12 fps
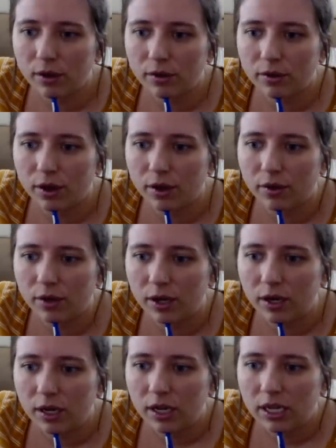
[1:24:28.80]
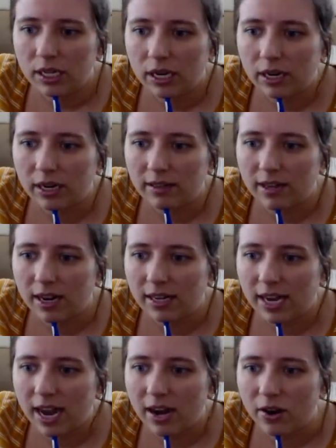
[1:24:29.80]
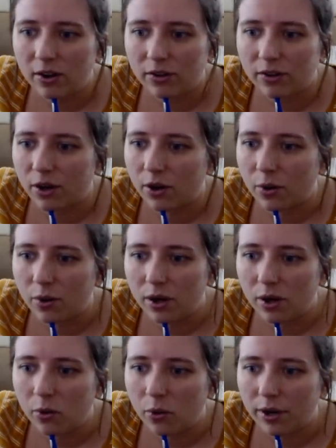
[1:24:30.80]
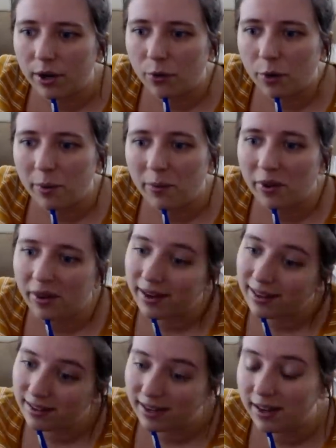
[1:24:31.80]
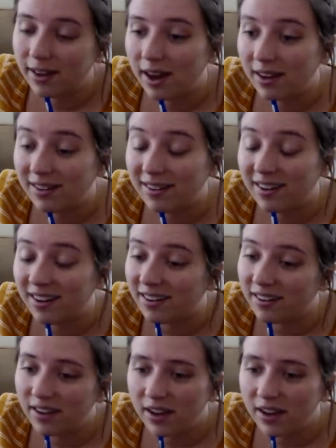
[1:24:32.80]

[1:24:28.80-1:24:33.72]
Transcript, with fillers: So, Tieran said, Cannes also awarded Roman Polanski last year.